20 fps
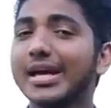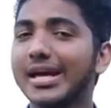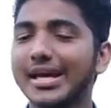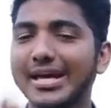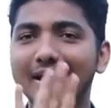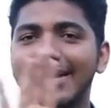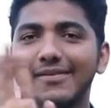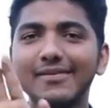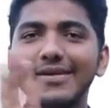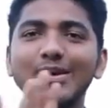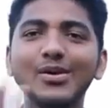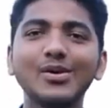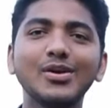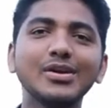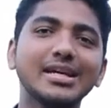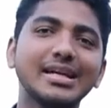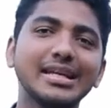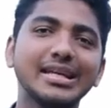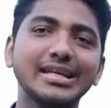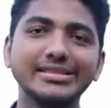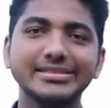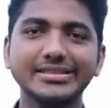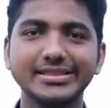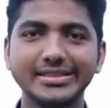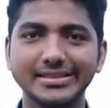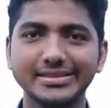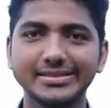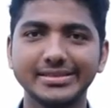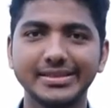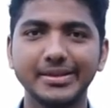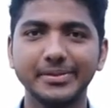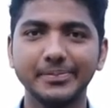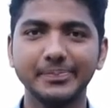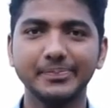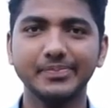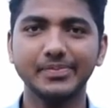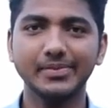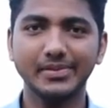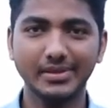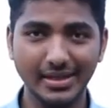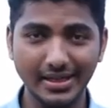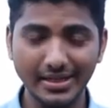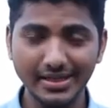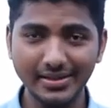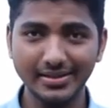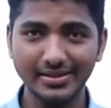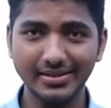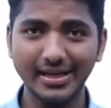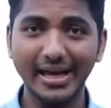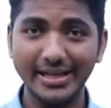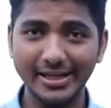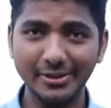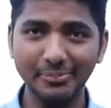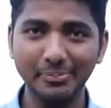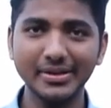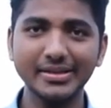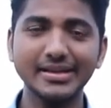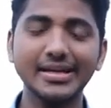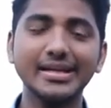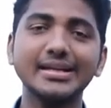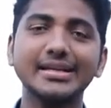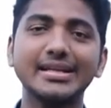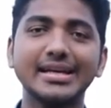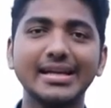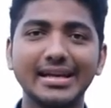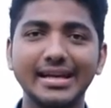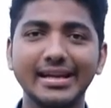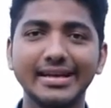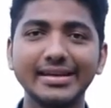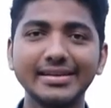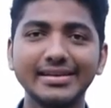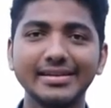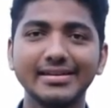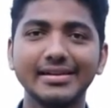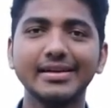he will not collect GST, right? I repeat the entire line.